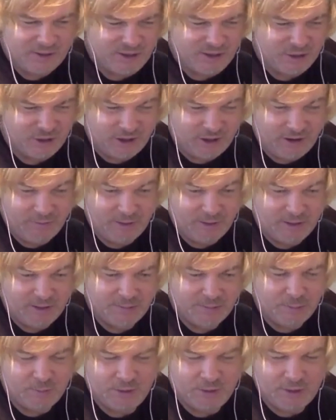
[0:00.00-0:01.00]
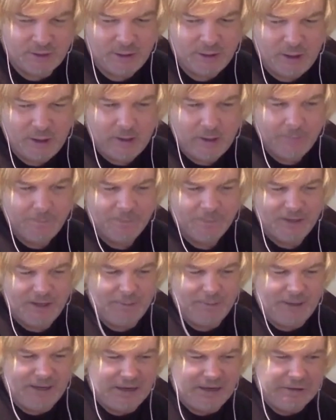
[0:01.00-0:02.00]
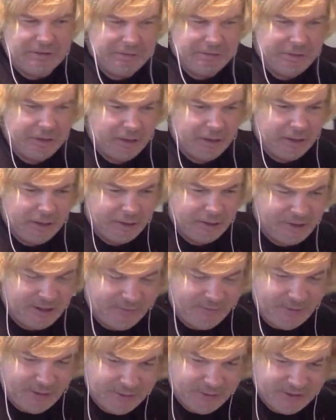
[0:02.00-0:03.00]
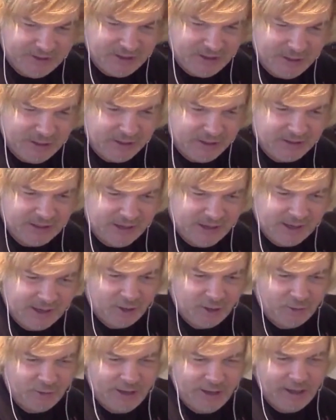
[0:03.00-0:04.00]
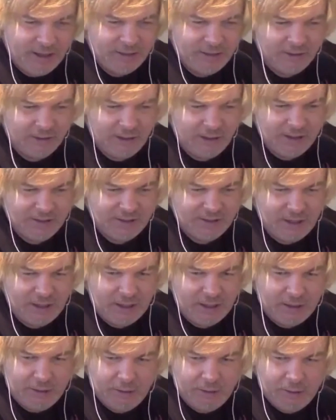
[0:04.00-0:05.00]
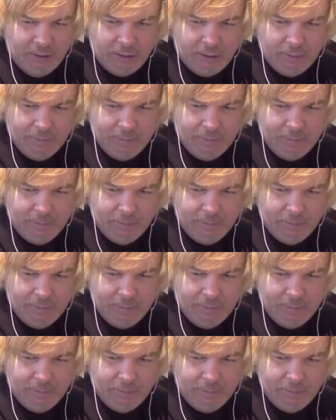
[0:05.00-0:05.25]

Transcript: To Jeremy's point about giving Cena a title reign as a